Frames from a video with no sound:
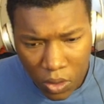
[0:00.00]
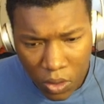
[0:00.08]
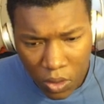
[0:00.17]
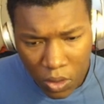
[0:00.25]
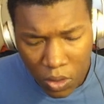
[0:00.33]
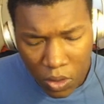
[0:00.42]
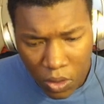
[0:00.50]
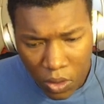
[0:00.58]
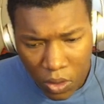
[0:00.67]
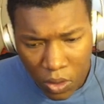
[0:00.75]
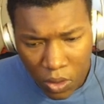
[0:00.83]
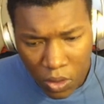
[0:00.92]

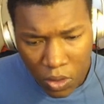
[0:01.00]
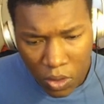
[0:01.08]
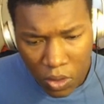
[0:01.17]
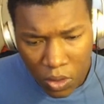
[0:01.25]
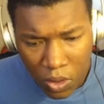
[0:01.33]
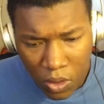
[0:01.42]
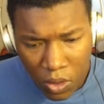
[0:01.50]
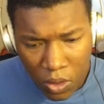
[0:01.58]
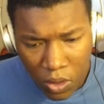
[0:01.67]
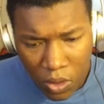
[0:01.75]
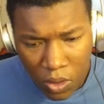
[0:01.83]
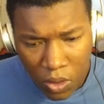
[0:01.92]

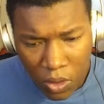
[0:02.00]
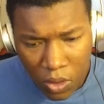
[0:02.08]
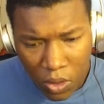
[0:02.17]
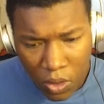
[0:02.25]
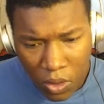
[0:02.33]
This person isn't speaking.